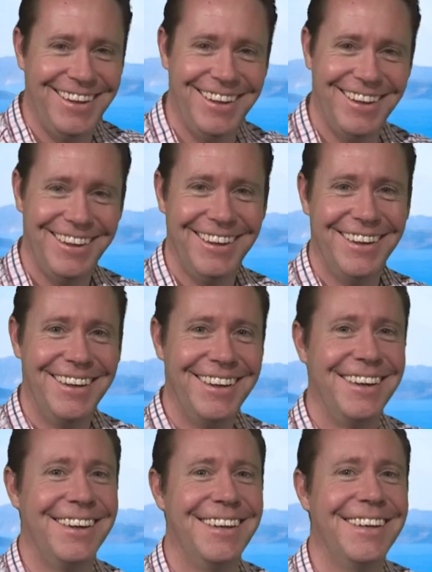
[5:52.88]

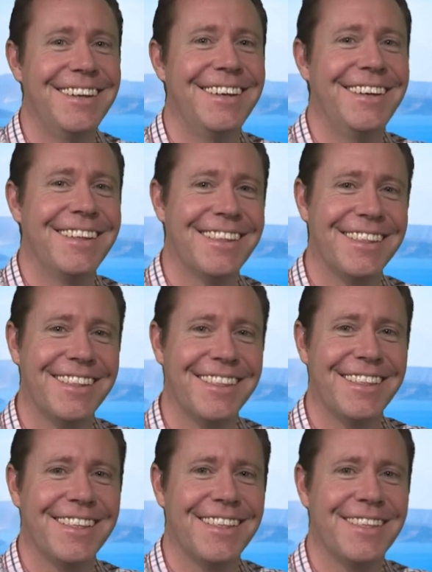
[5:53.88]

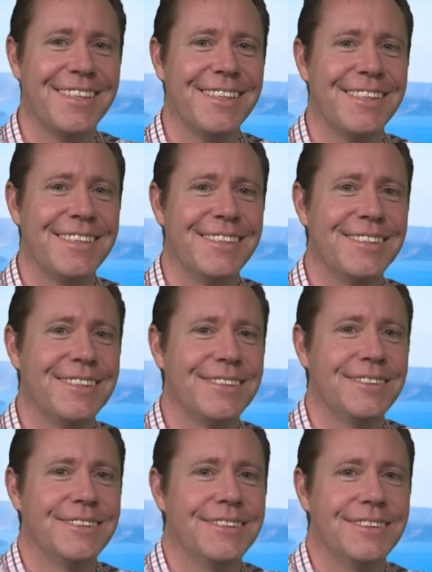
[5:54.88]

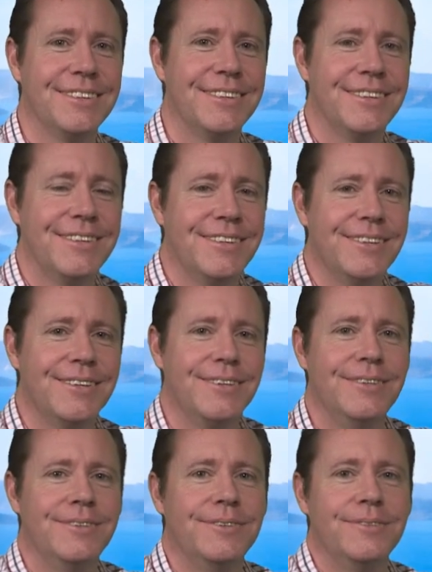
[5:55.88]

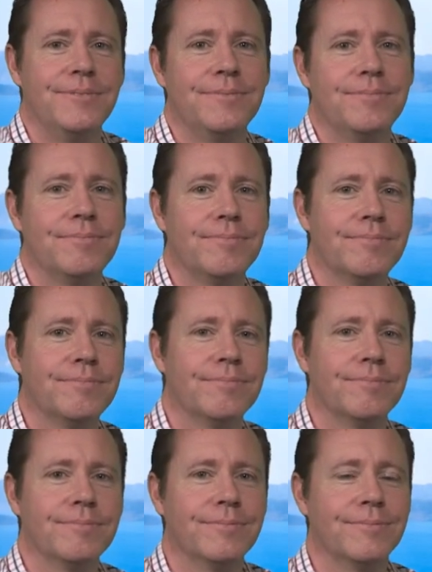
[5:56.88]

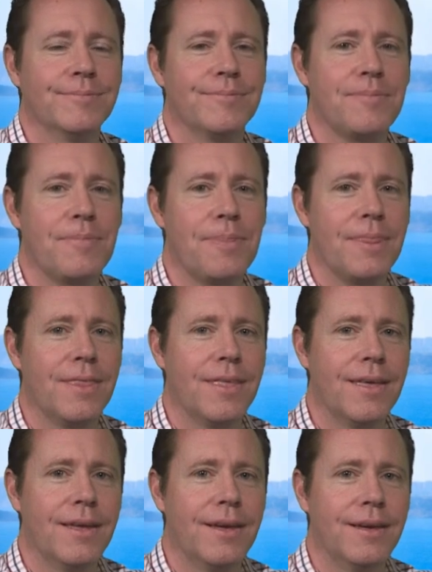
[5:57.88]

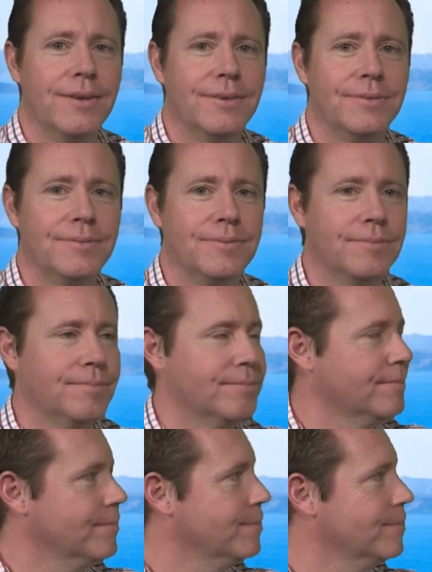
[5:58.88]

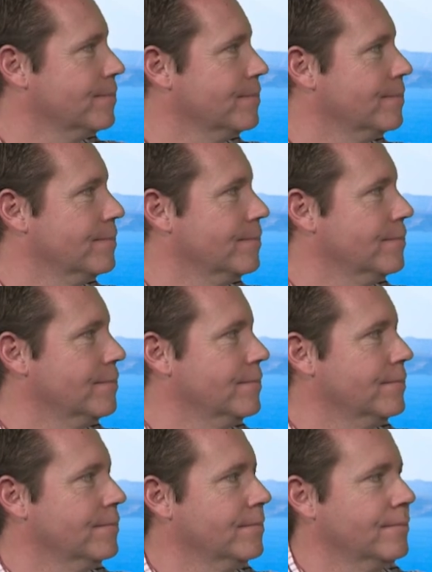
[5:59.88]
(silent)